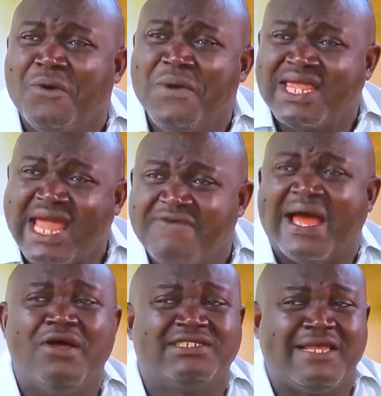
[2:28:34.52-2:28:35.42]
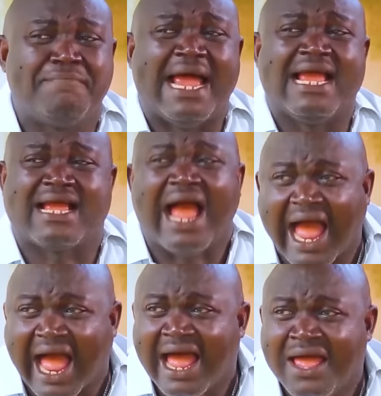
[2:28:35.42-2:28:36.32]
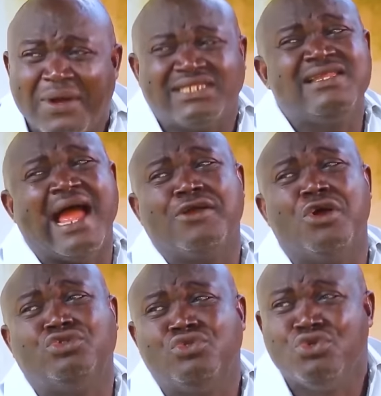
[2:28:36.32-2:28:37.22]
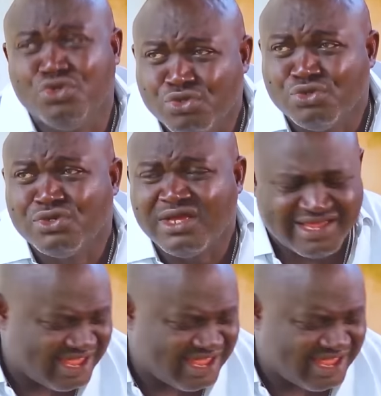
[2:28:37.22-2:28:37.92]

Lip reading: Till weekend if I don't see my car. What can I go do you?